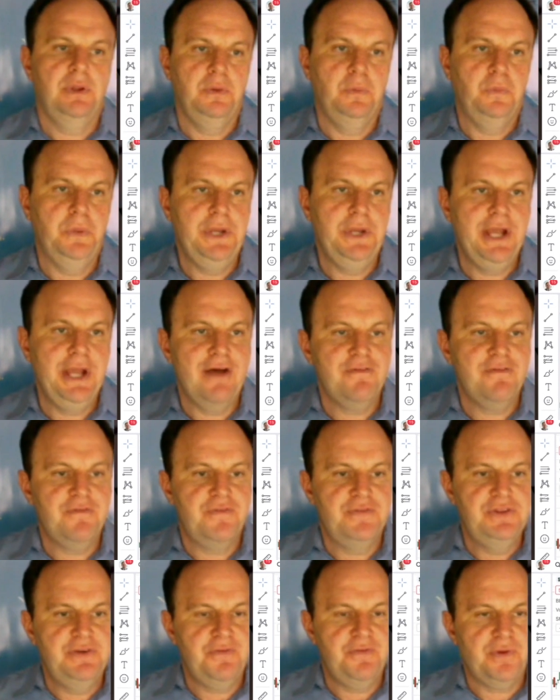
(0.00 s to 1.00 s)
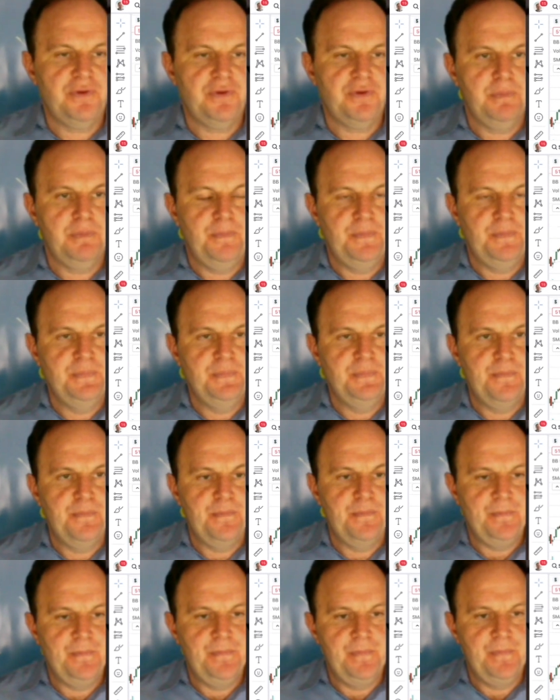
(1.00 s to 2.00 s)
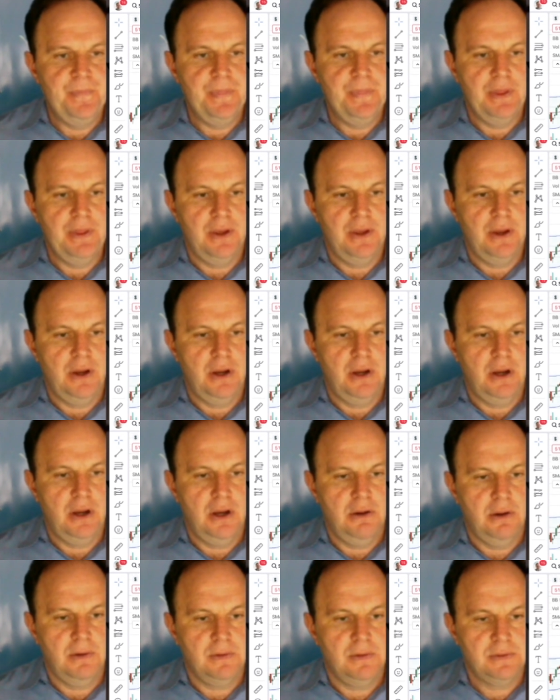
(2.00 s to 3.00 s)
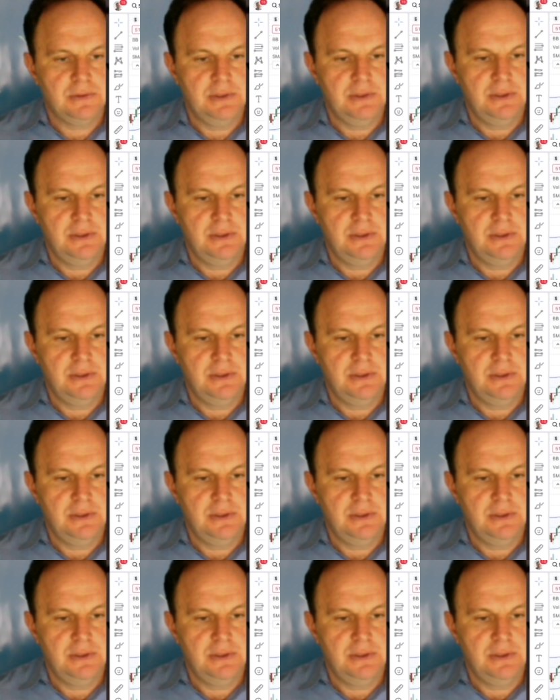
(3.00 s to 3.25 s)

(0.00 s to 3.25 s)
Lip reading: we have different. Let's